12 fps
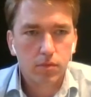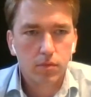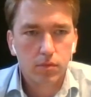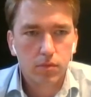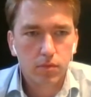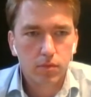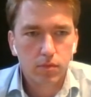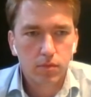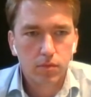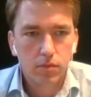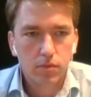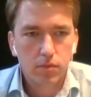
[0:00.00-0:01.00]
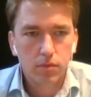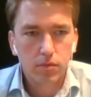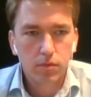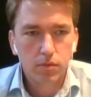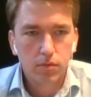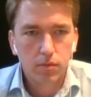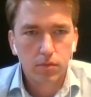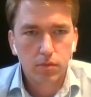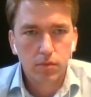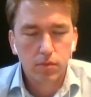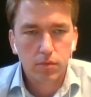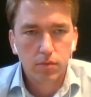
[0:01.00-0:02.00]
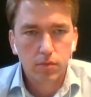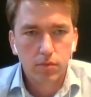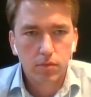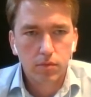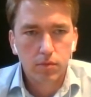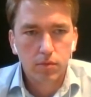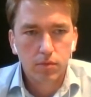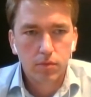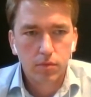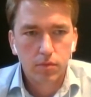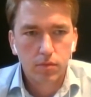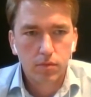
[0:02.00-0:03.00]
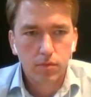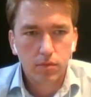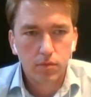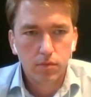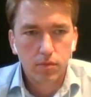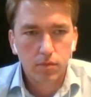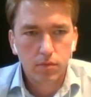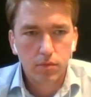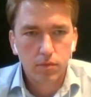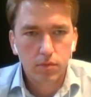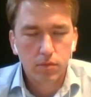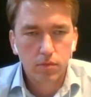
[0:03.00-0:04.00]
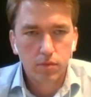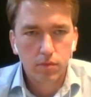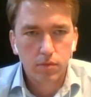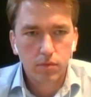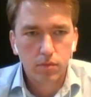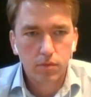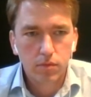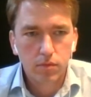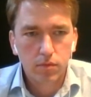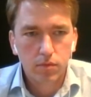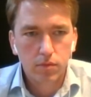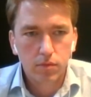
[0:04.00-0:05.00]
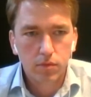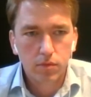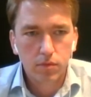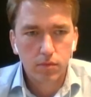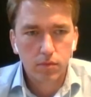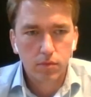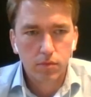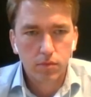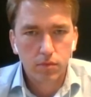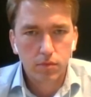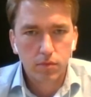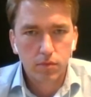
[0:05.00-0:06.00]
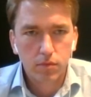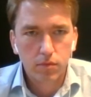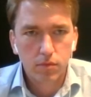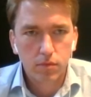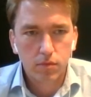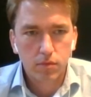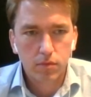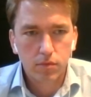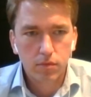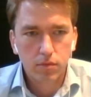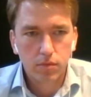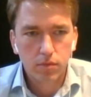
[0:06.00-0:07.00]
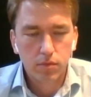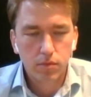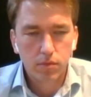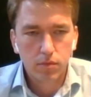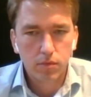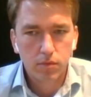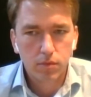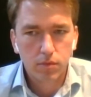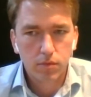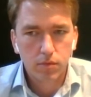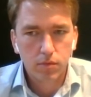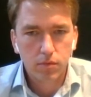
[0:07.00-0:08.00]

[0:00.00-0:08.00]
(not speaking)